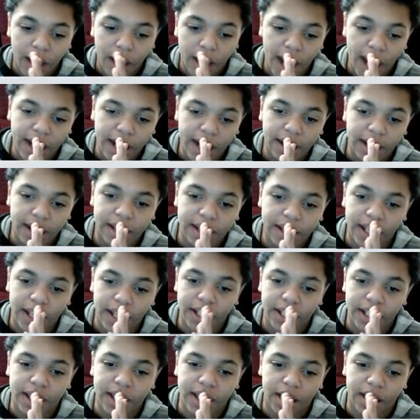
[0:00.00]
I
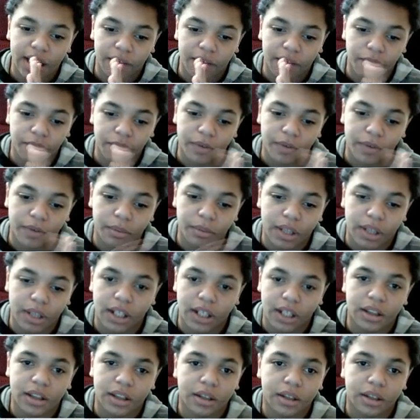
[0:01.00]
didn't get it from
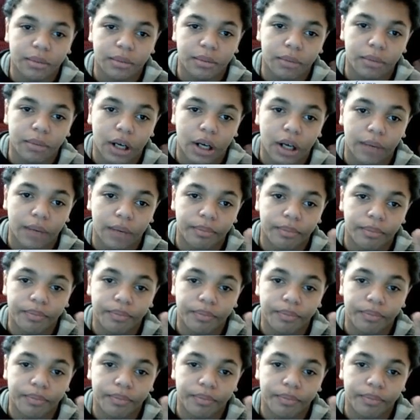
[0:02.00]
this, but